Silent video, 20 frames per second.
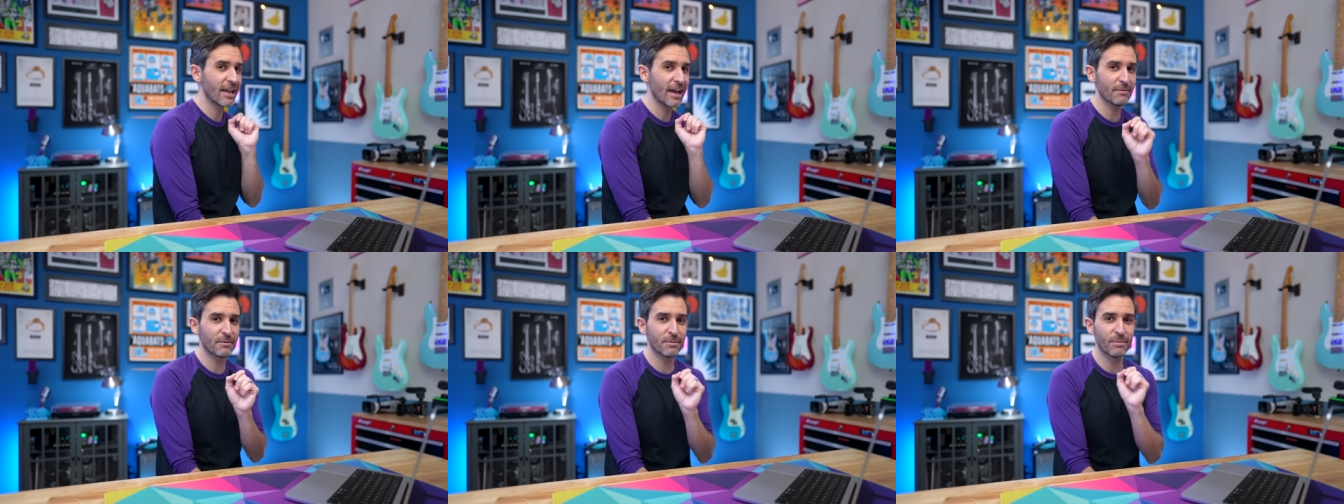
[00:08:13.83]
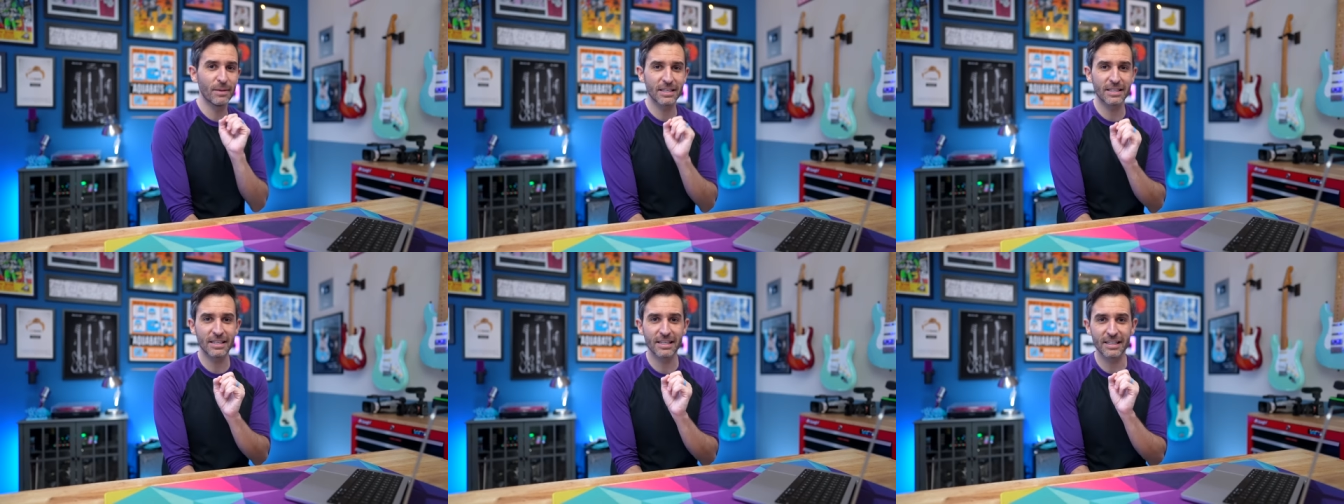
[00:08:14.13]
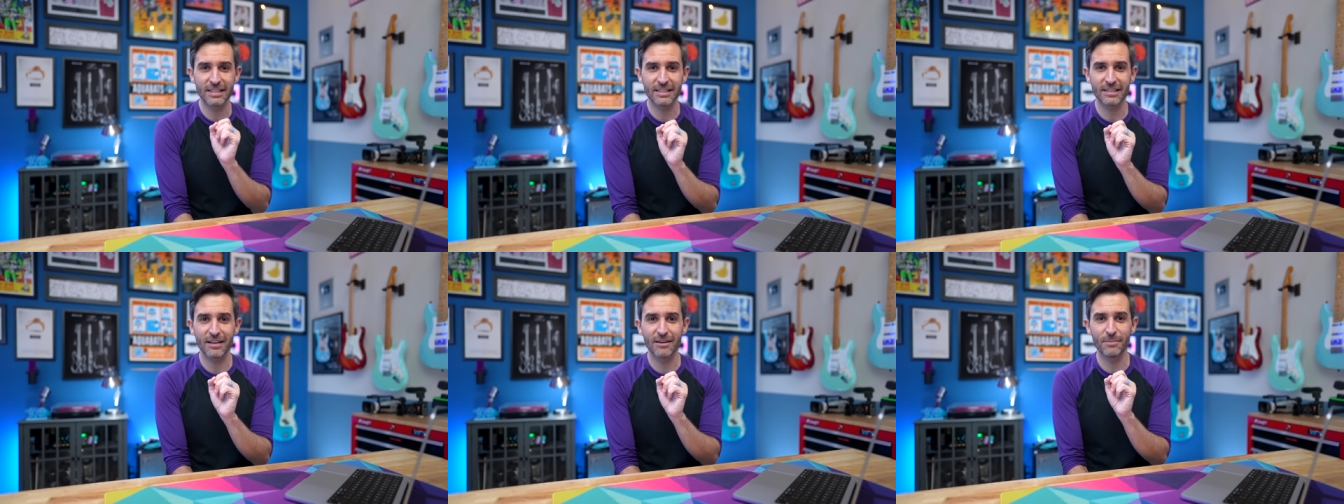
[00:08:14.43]
kept messing
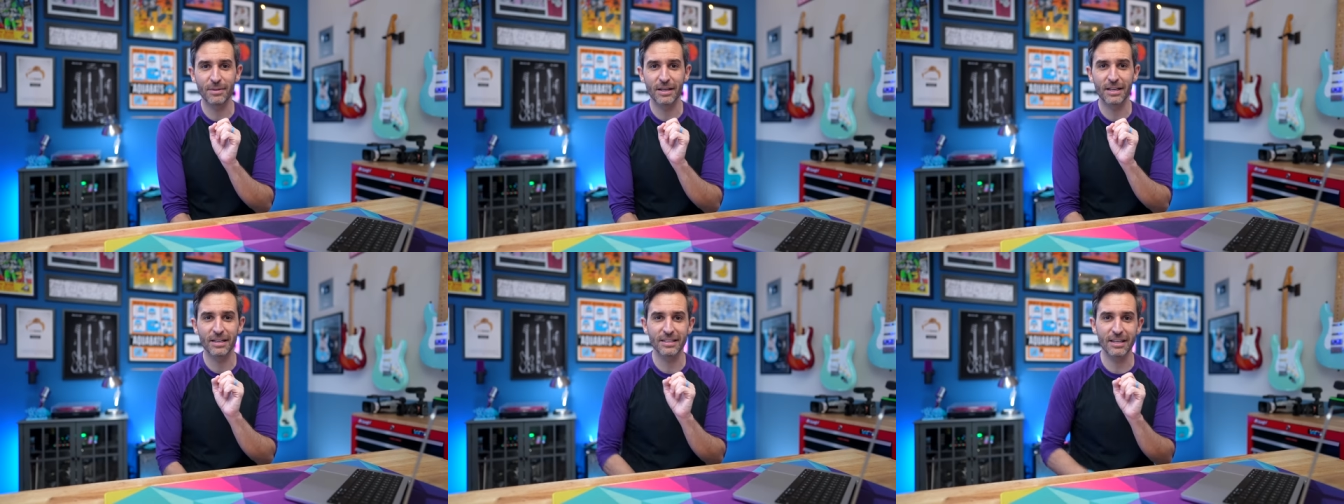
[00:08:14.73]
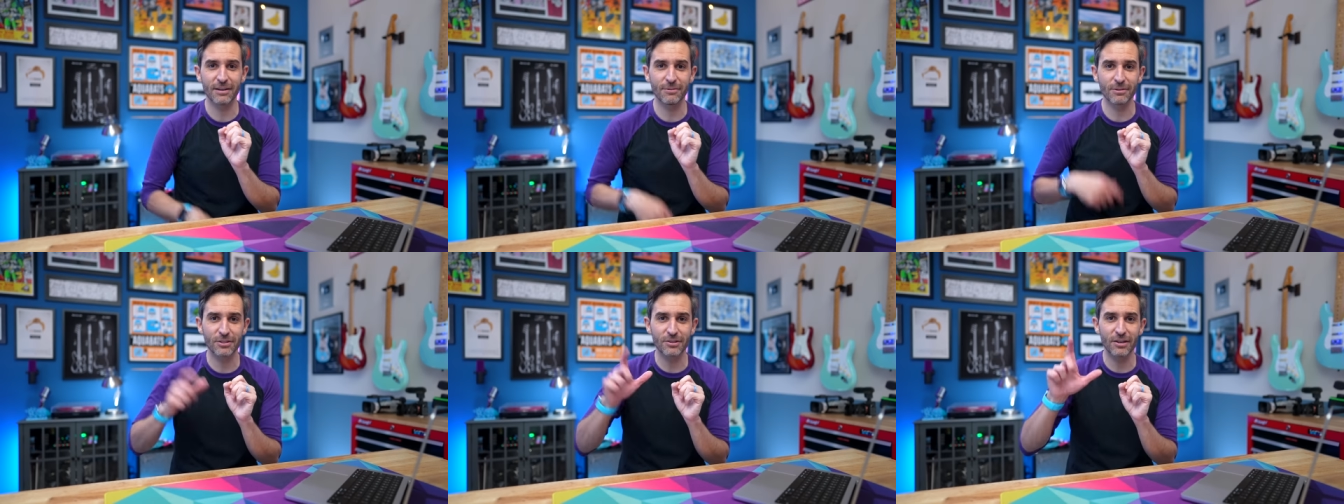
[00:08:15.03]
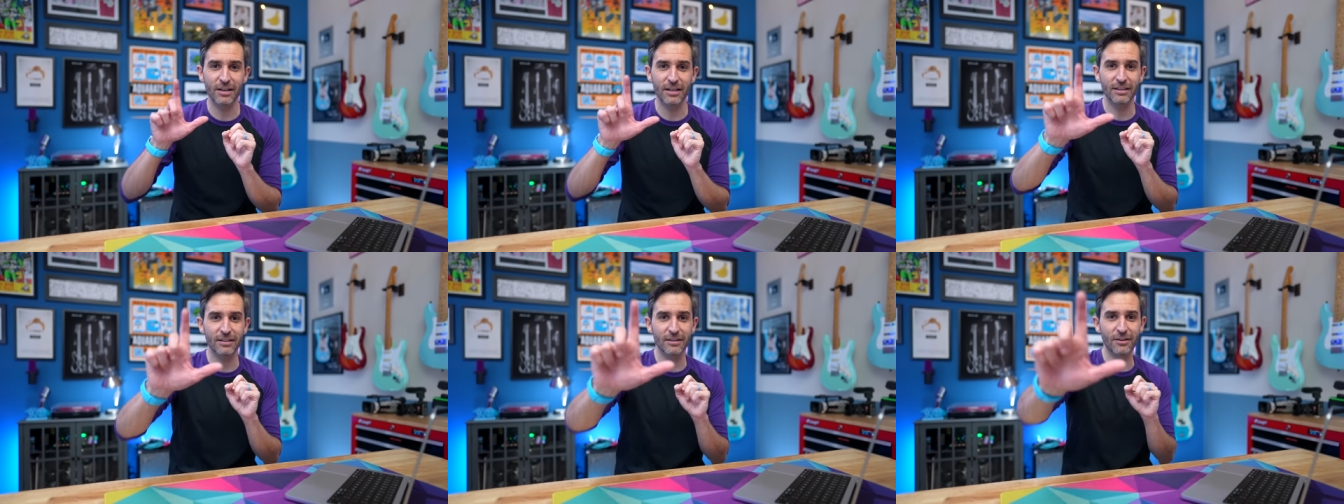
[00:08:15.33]
this up because I was
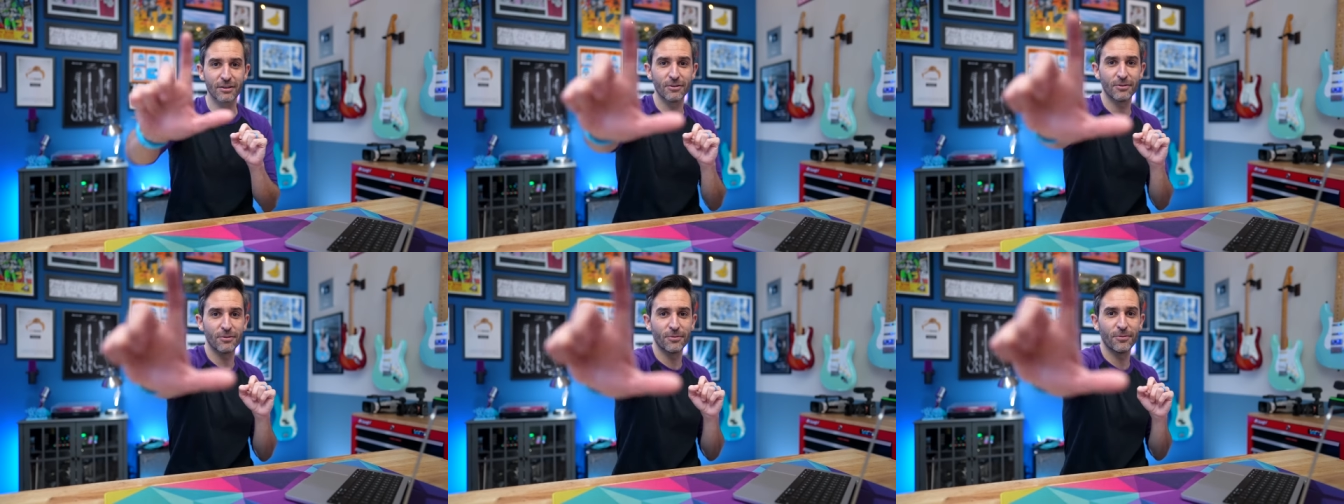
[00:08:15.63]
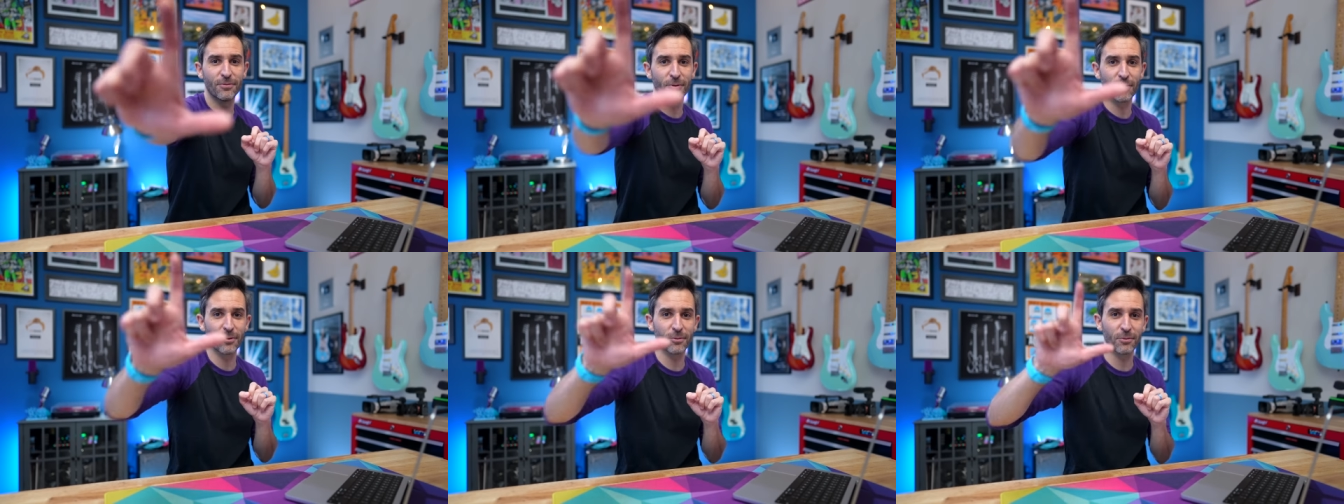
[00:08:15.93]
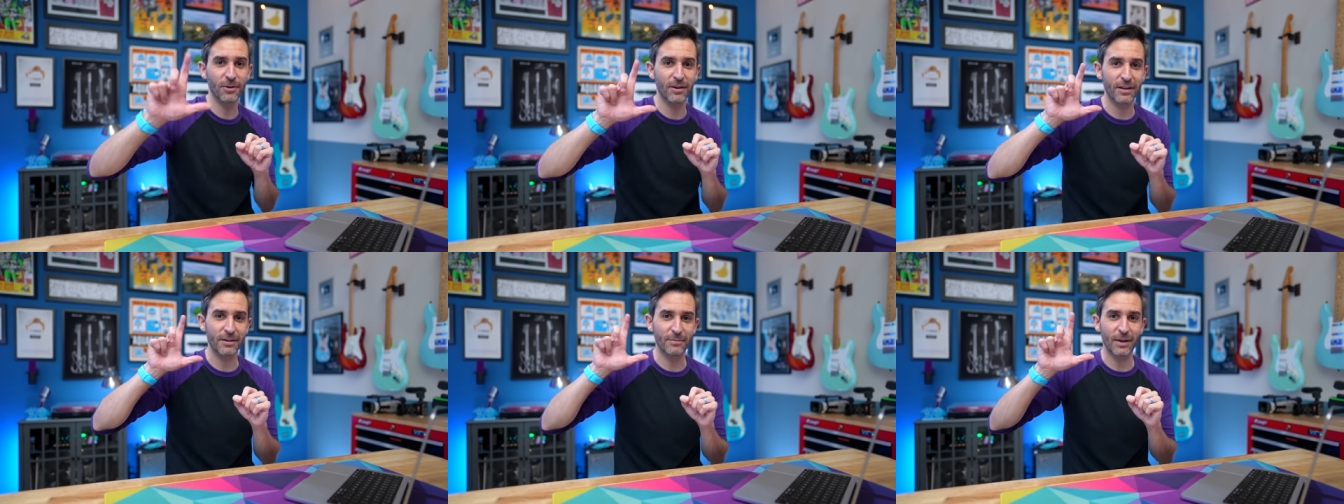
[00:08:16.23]
trying to go
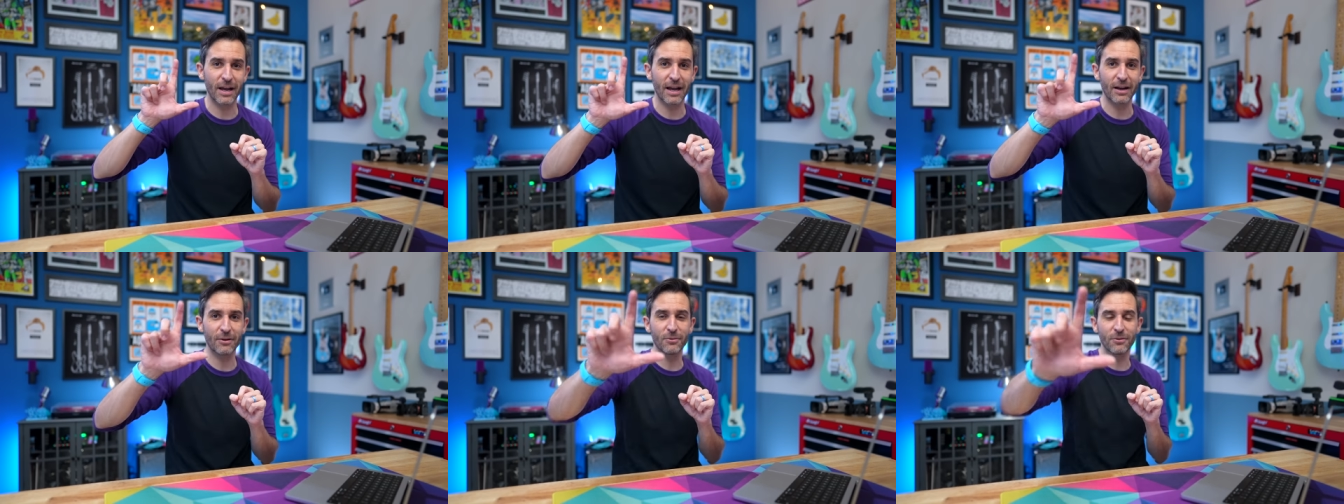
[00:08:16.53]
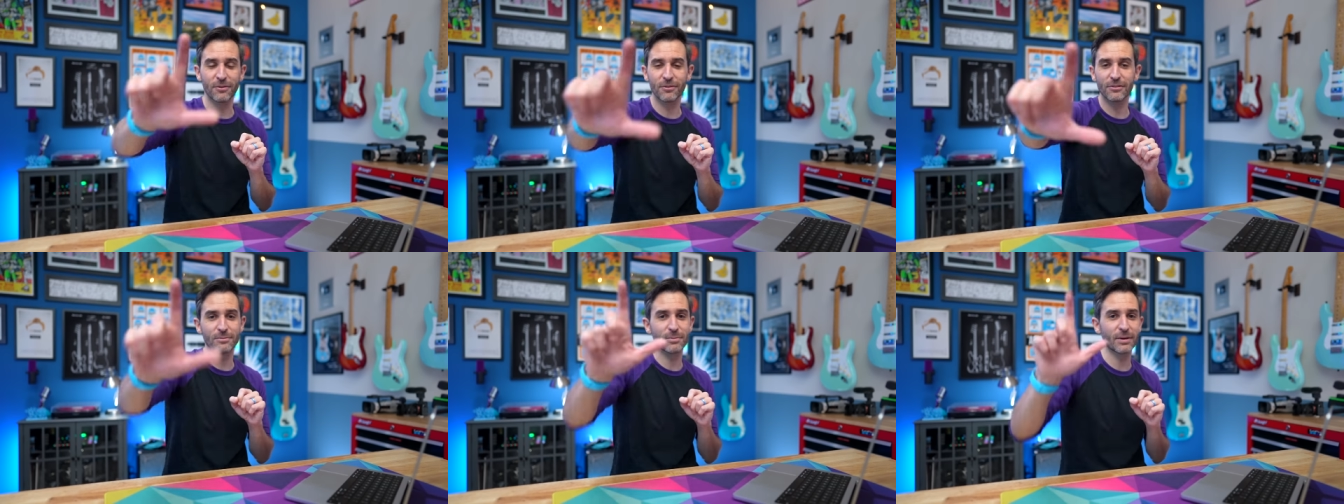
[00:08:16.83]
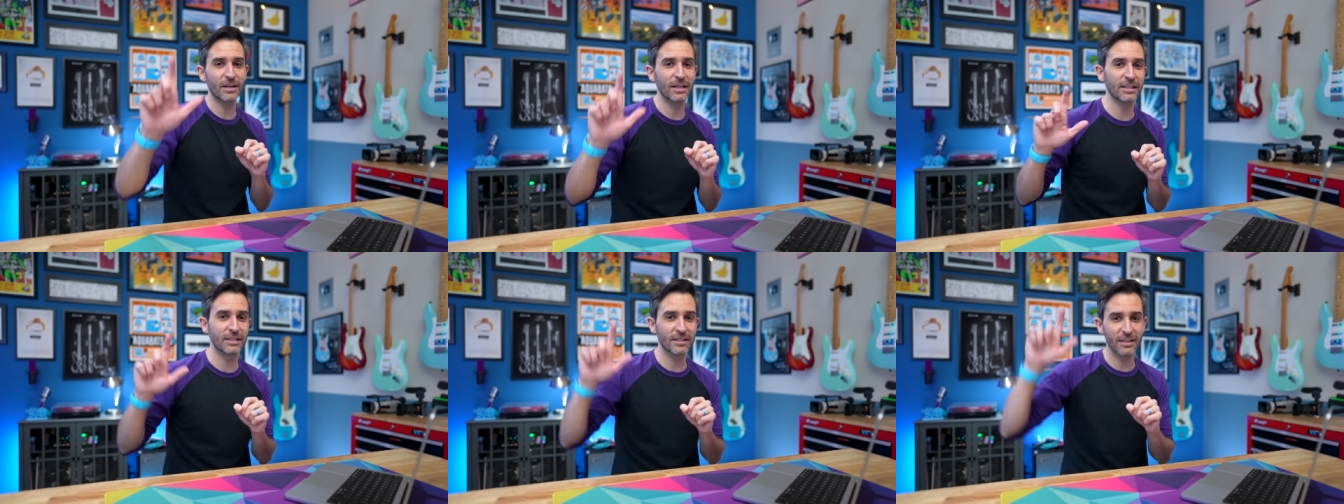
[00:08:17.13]
forward and backwards,
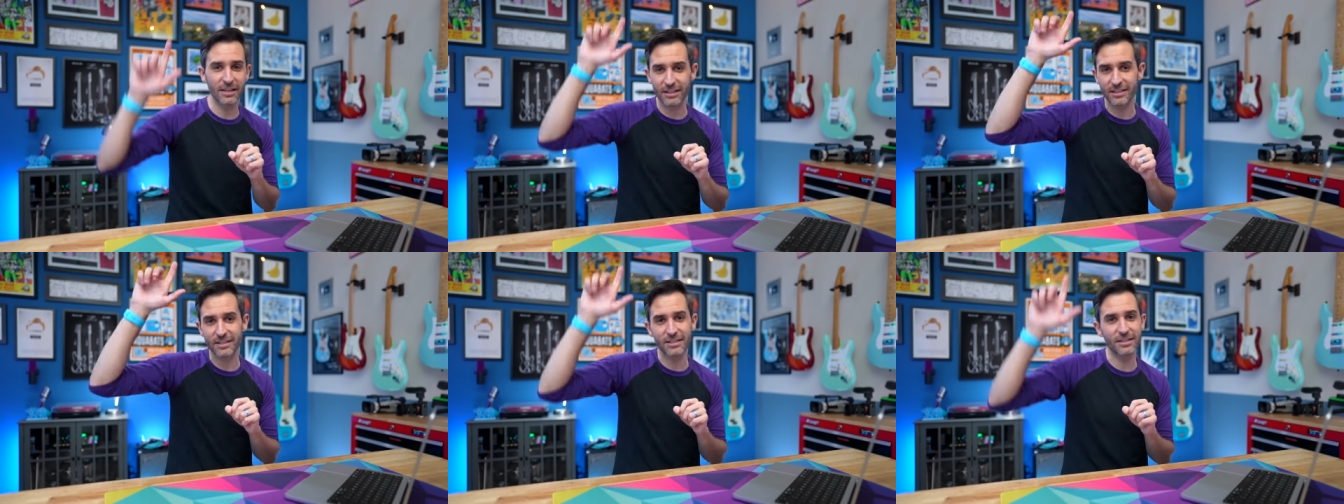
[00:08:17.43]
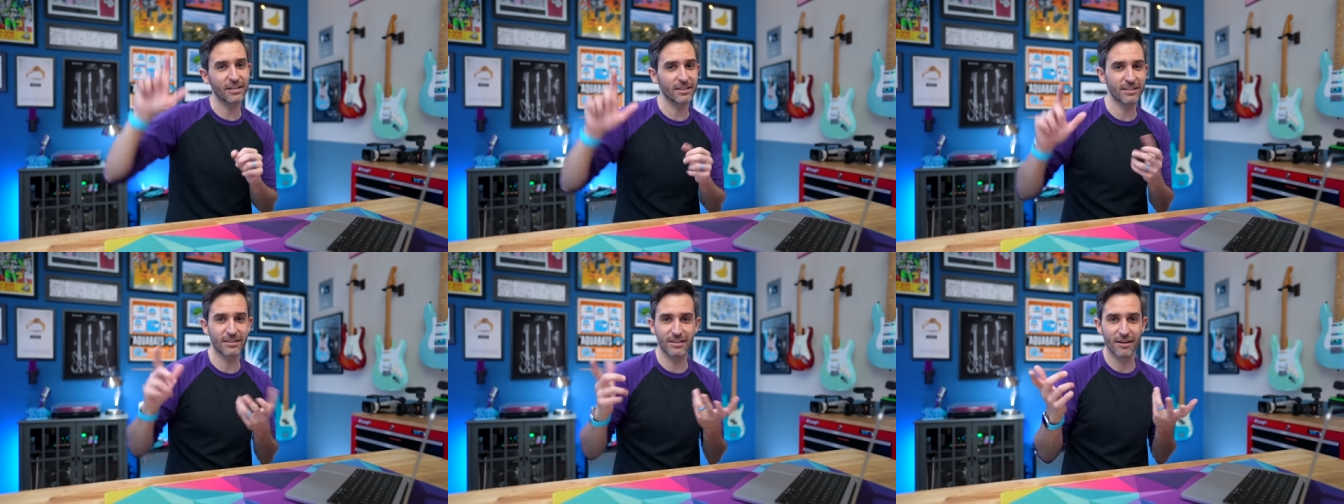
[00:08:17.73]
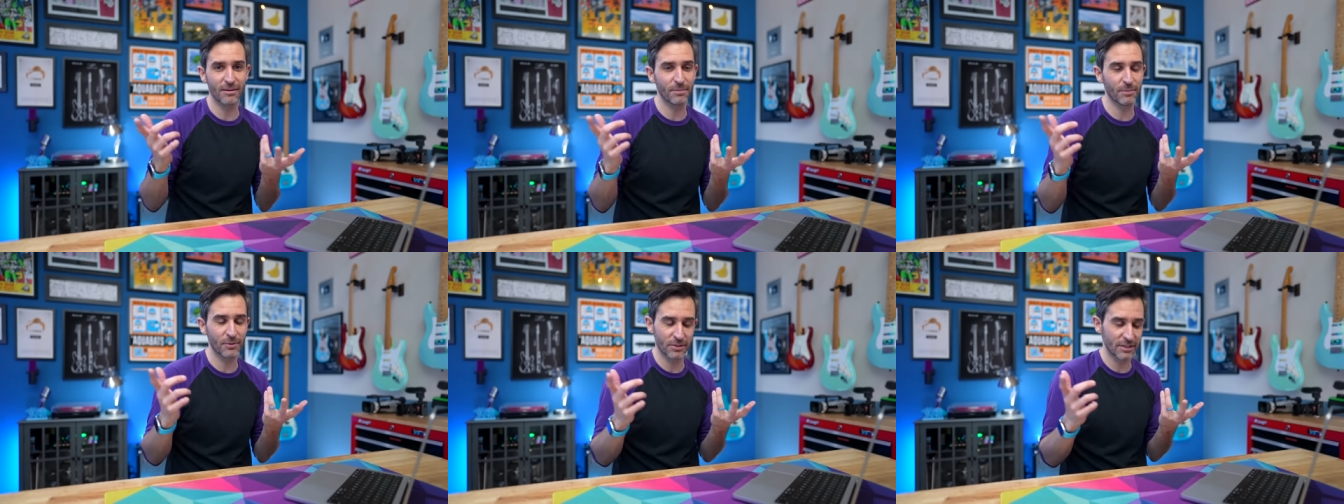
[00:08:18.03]
but it's, it's just
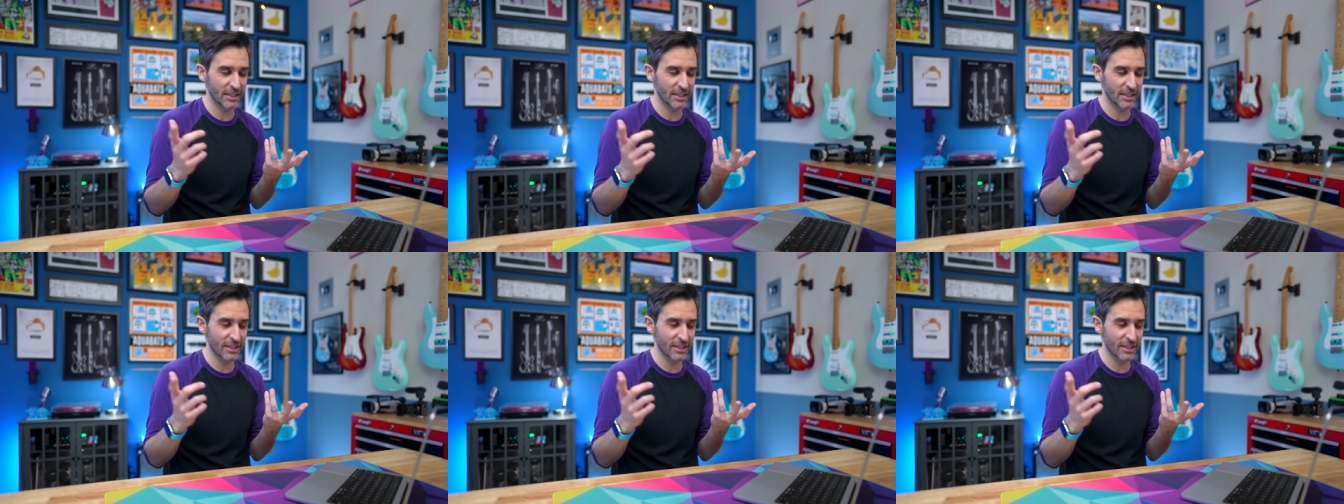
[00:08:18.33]
up or